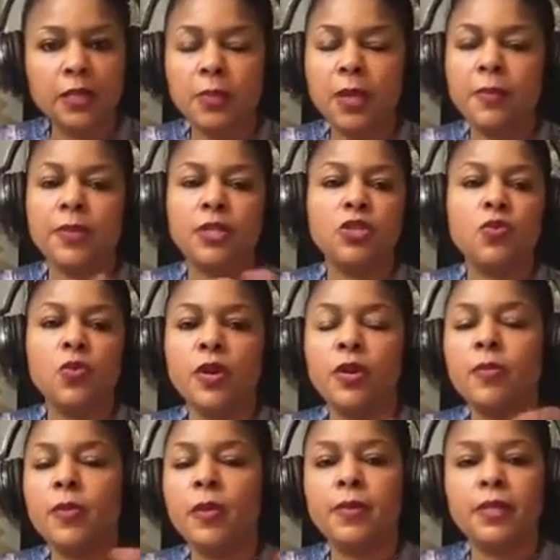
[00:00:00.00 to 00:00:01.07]
Maybe it's Twitter,
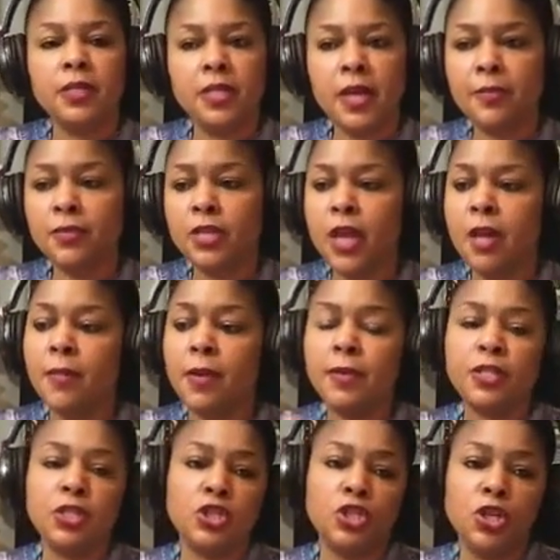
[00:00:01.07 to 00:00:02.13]
maybe it's Snapchat, maybe
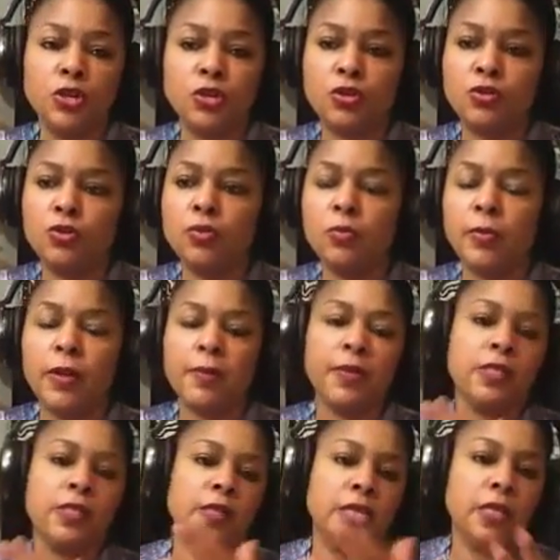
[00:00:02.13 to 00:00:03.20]
it's a church group, maybe
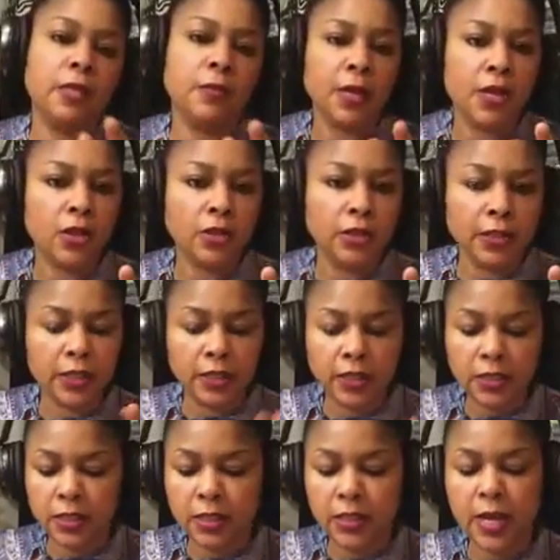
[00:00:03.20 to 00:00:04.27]
it's an email list
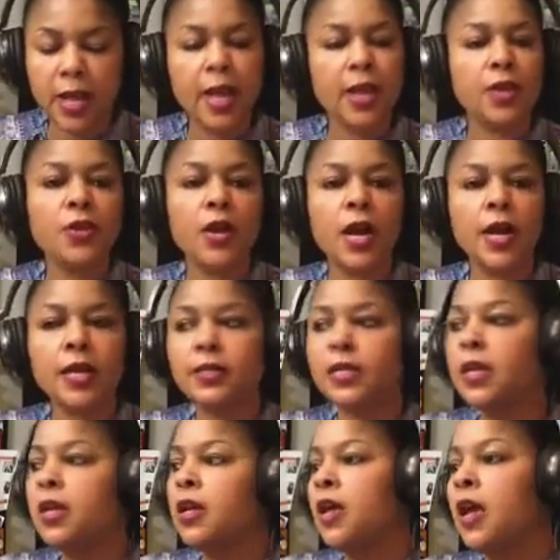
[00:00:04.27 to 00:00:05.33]
to say, hey, you guys,
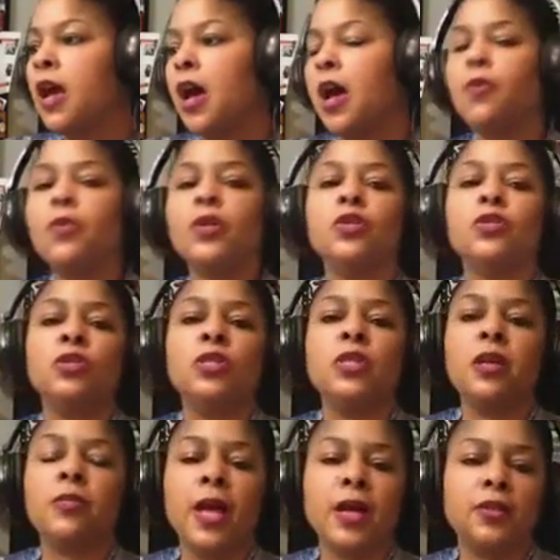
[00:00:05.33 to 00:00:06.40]
I want to lose
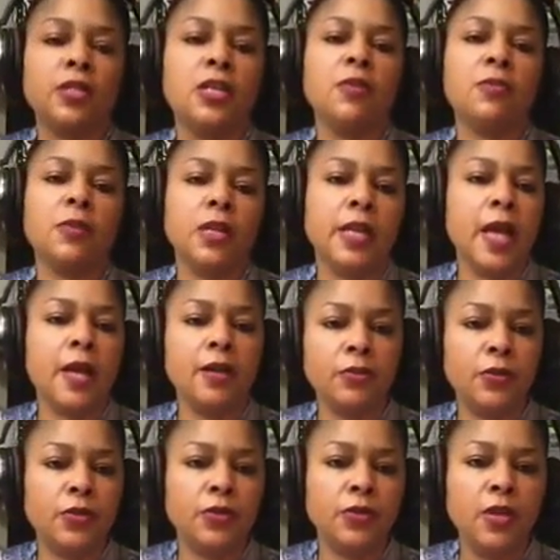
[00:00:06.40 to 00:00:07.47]
10 pounds, keep me
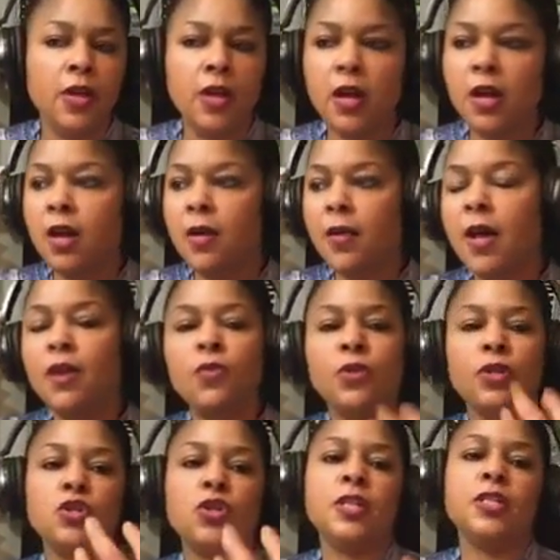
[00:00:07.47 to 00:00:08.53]
accountable. I don't
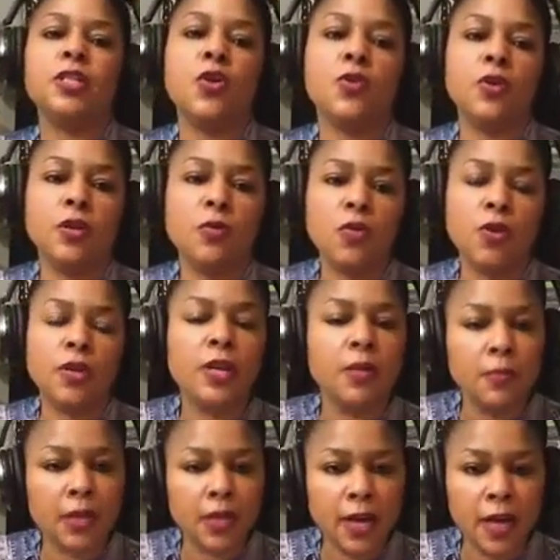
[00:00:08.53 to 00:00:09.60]
want to drink soda anymore, keep
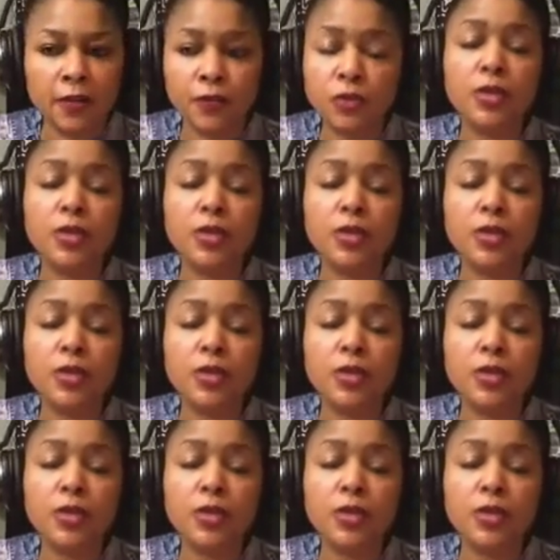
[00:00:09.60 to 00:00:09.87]
me accountable.